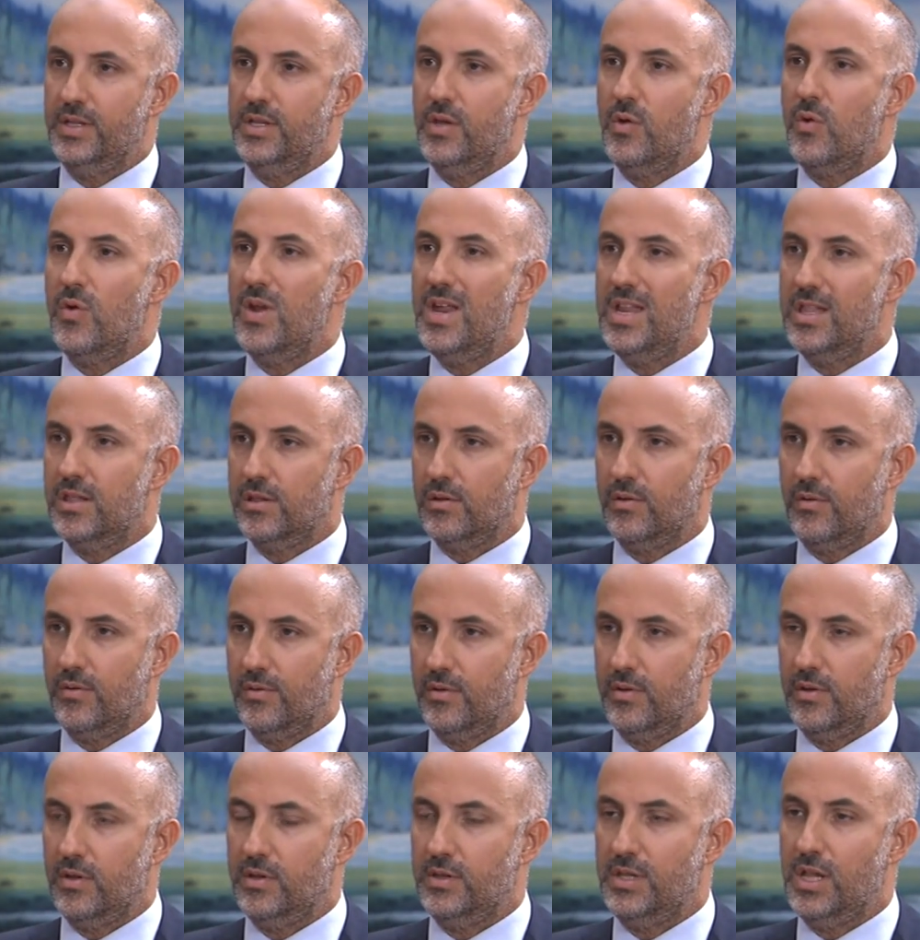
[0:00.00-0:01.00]
the reason,
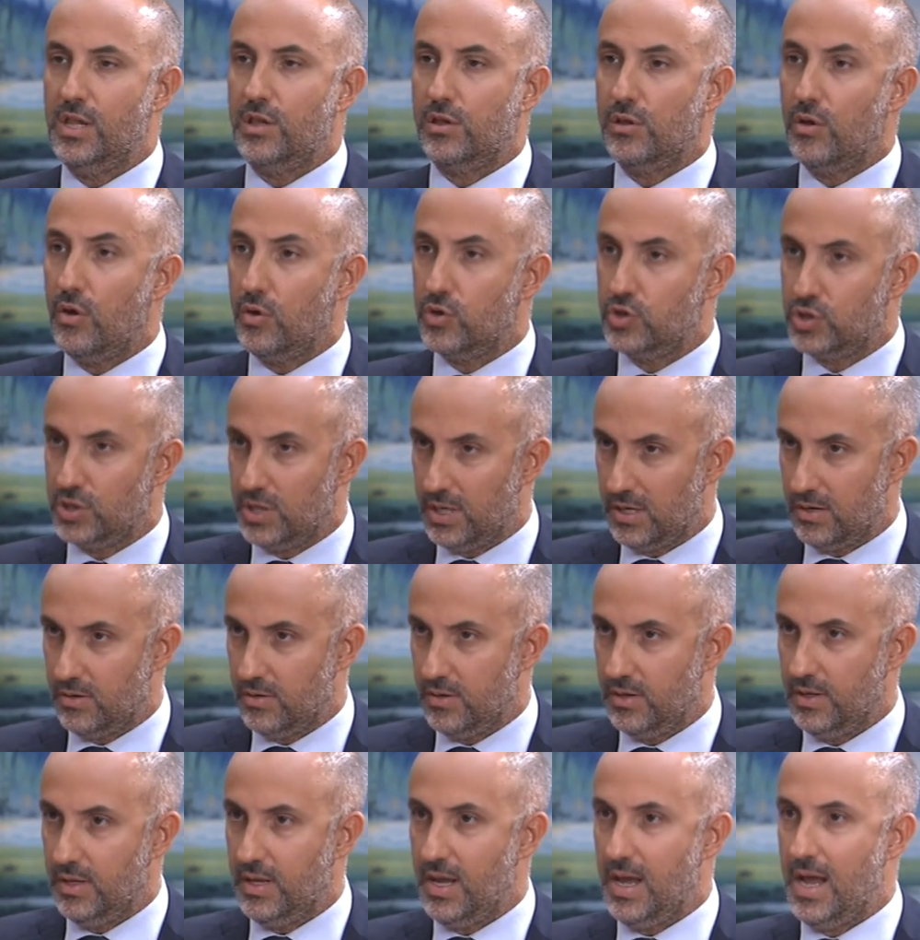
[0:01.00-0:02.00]
the social,
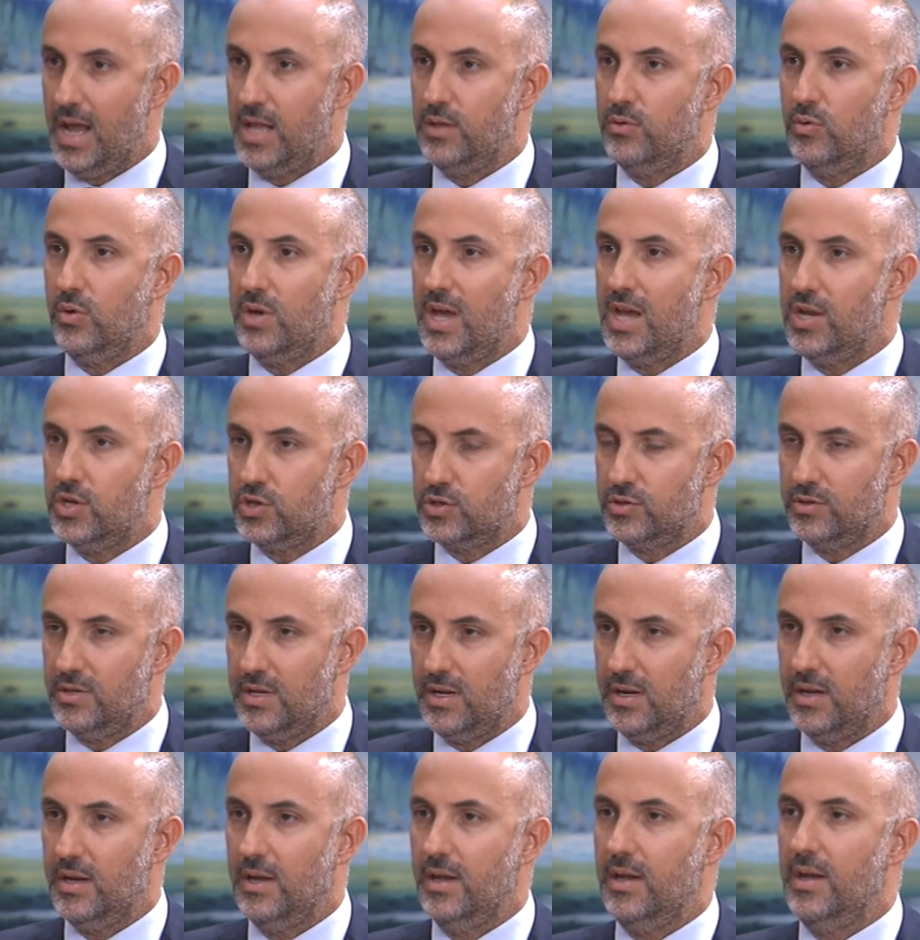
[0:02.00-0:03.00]

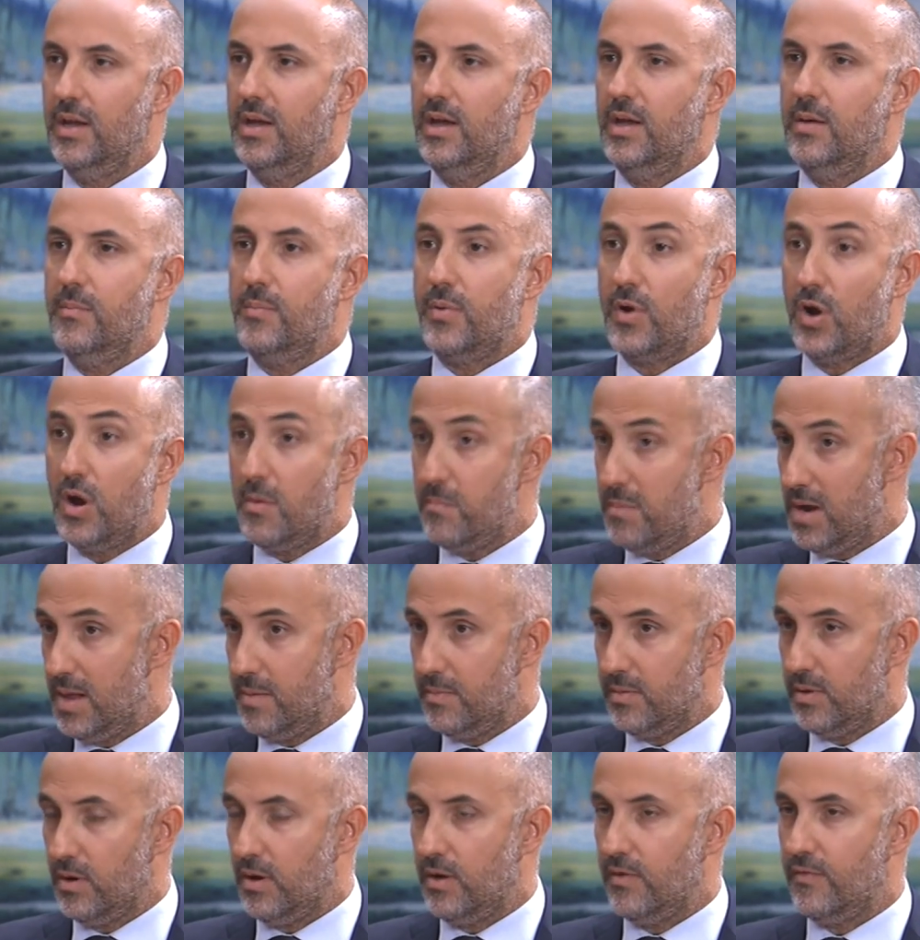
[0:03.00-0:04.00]
educational
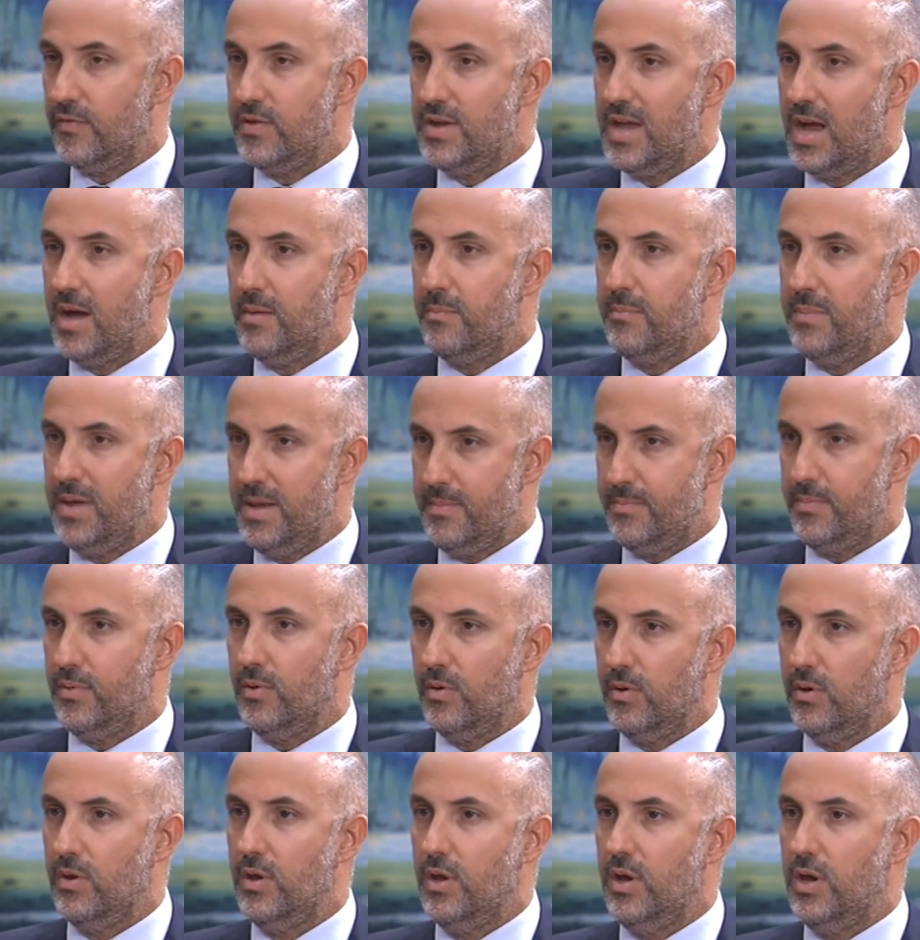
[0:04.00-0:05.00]
problem of young
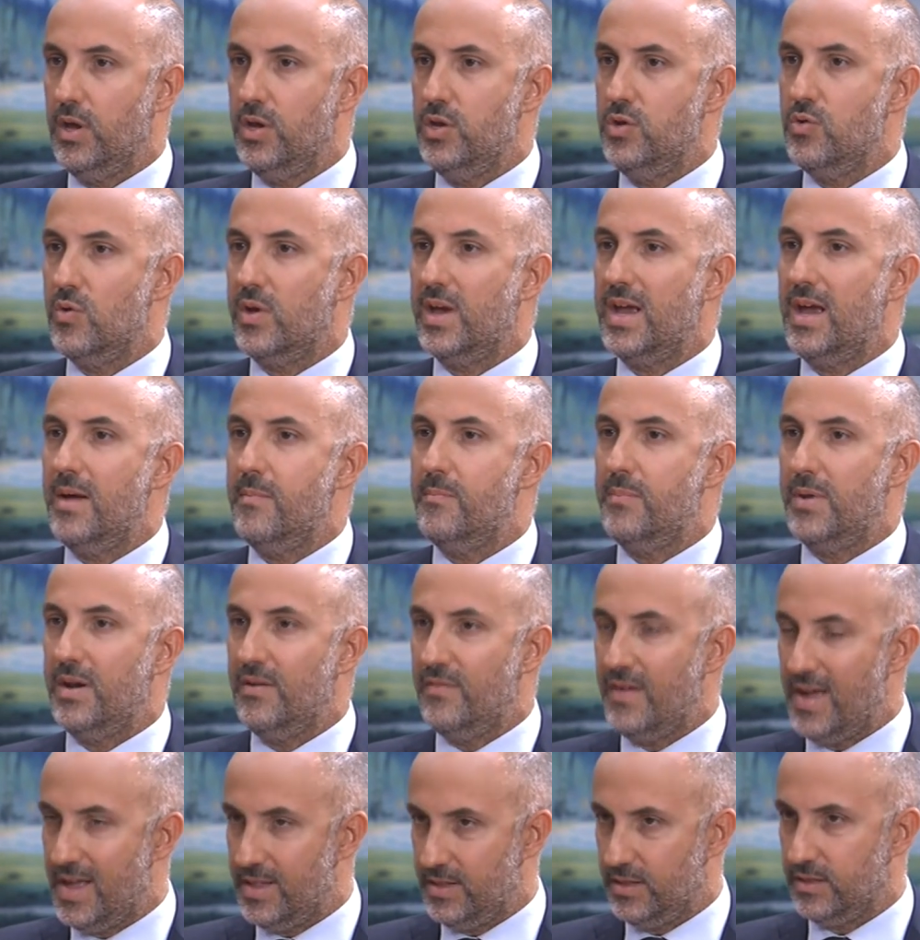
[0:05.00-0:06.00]
people, you can
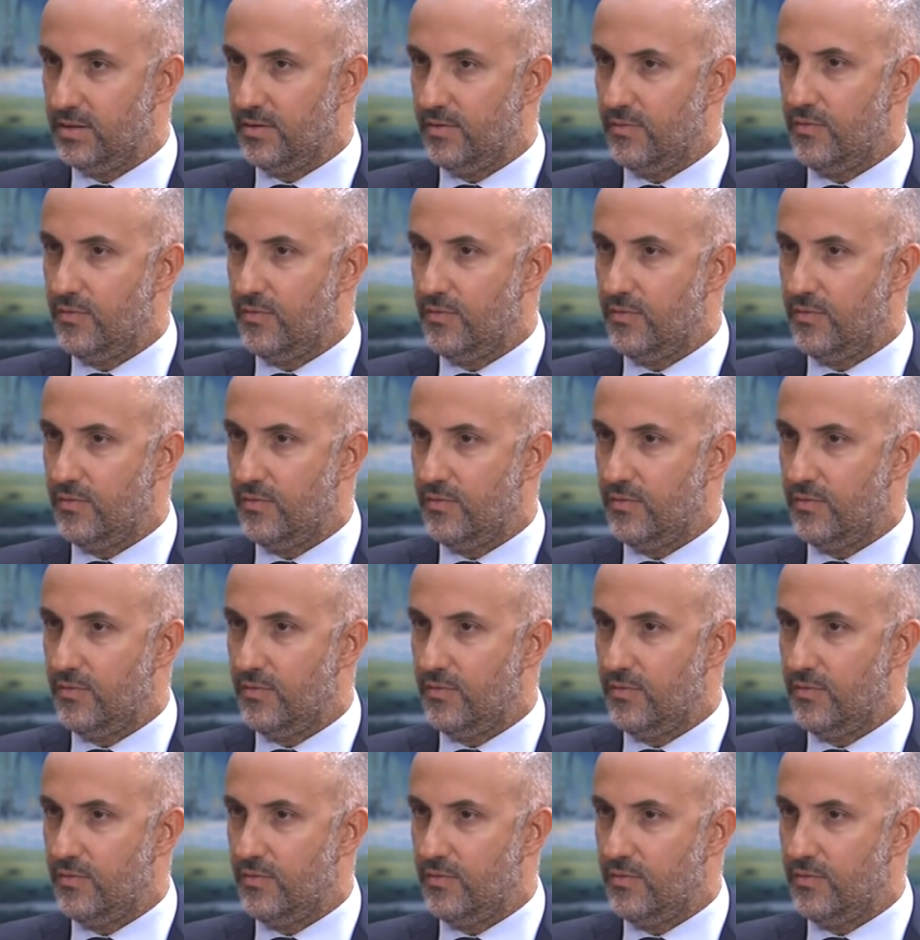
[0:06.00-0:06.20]
prevent.